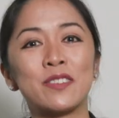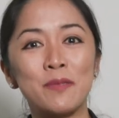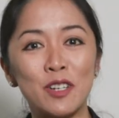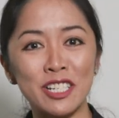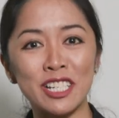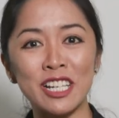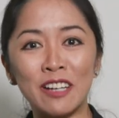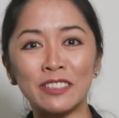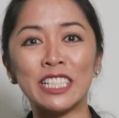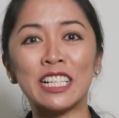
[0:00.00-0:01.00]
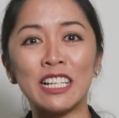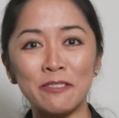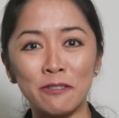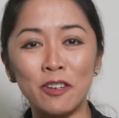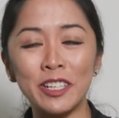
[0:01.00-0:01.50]
from Orange County,
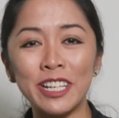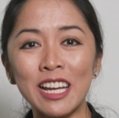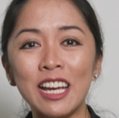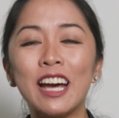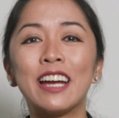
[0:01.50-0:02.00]
California.